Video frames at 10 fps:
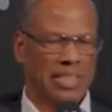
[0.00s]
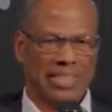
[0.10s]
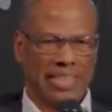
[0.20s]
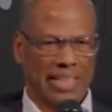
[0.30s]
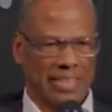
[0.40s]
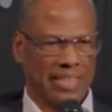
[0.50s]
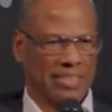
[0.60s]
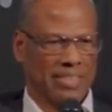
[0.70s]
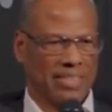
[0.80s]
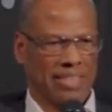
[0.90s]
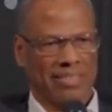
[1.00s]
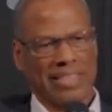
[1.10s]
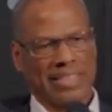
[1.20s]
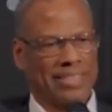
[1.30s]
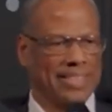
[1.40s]
Not necessarily
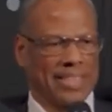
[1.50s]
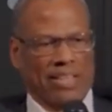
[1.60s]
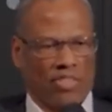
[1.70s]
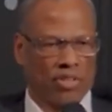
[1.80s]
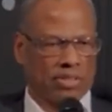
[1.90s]
in the